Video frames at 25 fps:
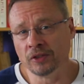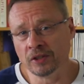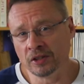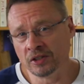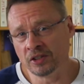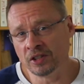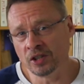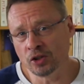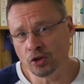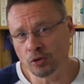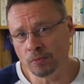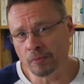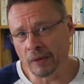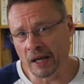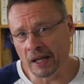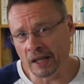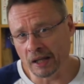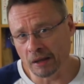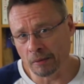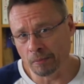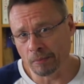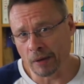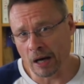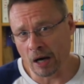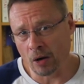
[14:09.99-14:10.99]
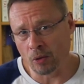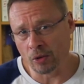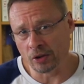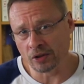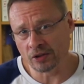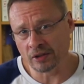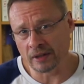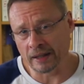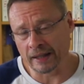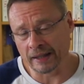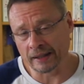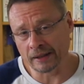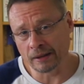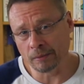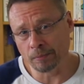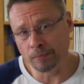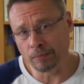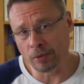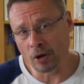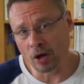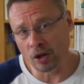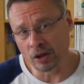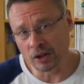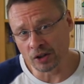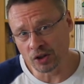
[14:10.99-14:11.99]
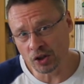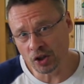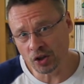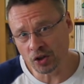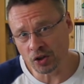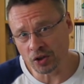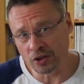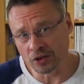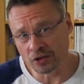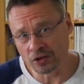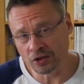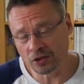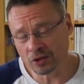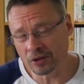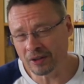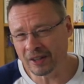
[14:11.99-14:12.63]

decision-making powers like the politicians.